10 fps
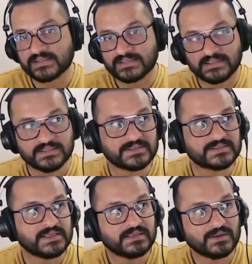
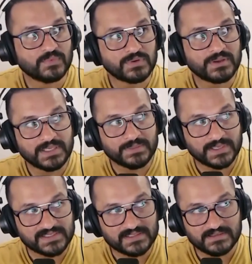stillness. Now, what do I mean
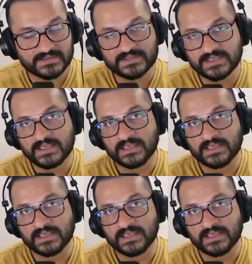by stillness?